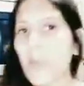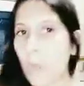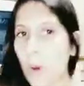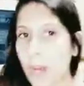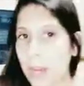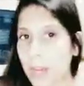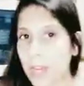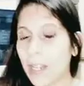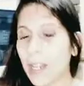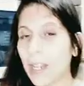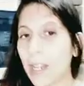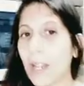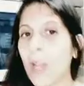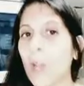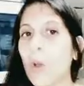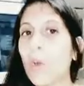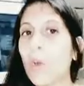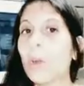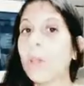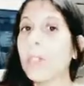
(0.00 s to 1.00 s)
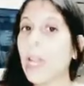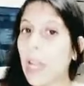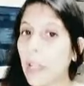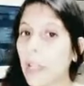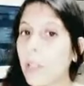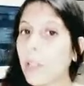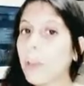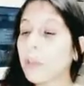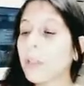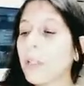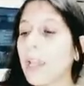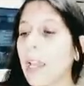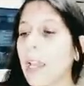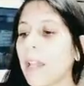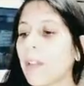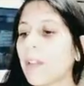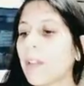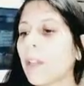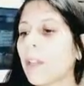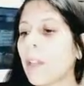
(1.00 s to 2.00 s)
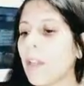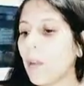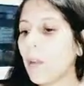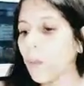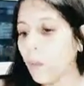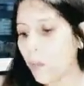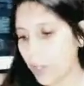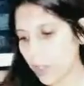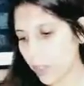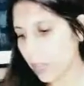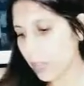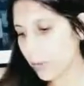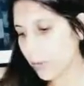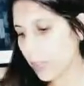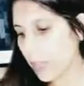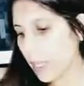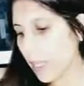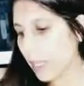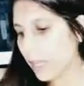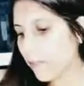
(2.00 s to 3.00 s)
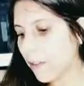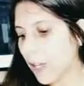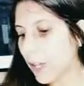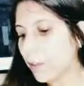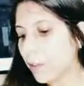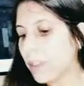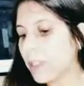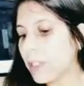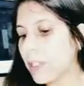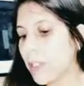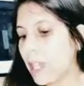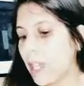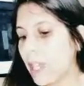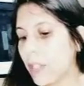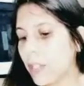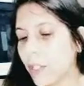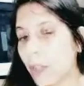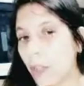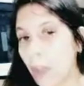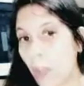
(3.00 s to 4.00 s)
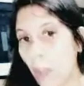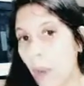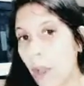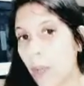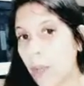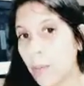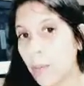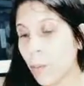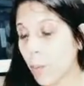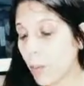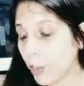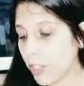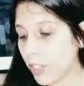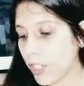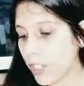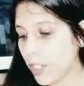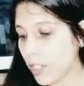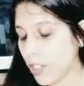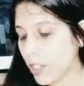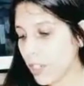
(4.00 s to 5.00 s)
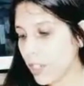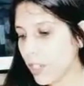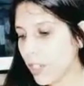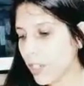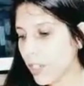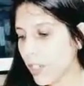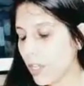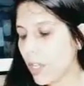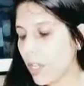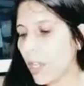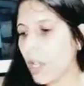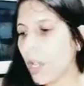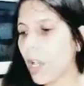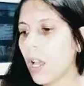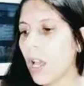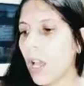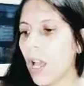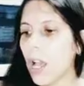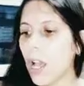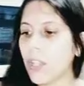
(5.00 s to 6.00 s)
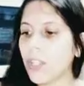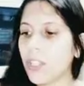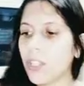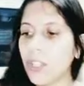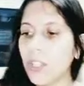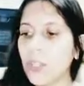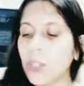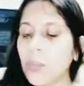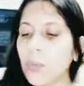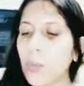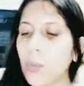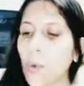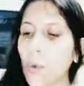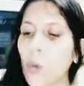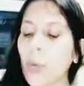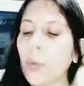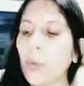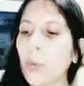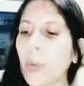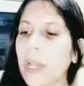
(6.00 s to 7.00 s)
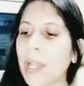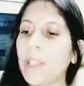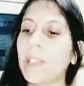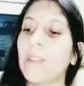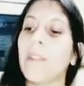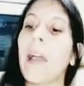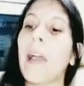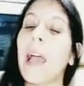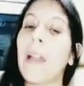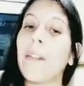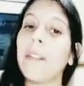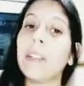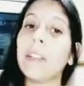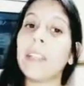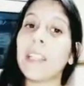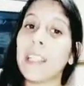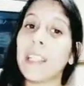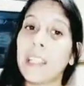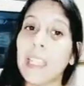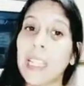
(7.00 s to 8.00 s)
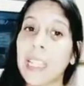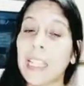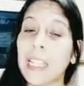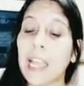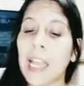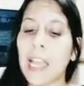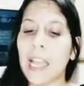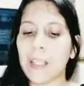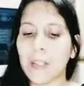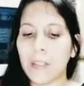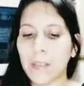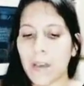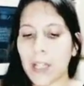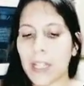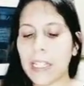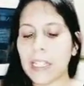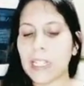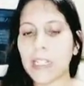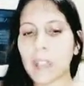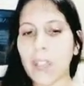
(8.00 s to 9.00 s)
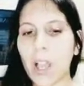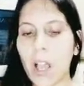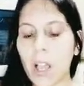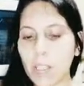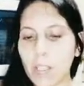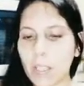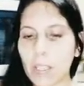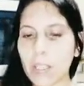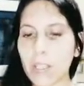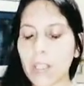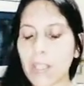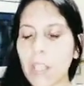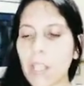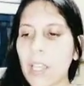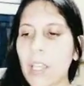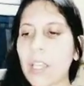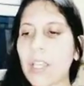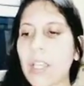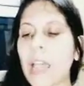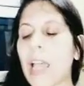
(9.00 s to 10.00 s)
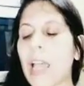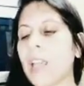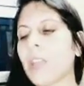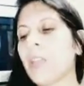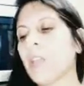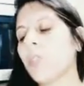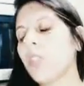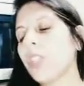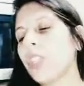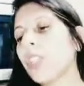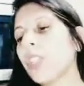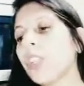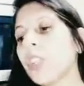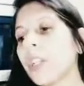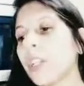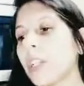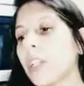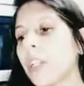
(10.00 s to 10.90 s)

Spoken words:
weight without Herbalife and with Herbalife, I would say, is 1, more dishes, 2, more ways of having to think. I had to find sauces that had no sugar in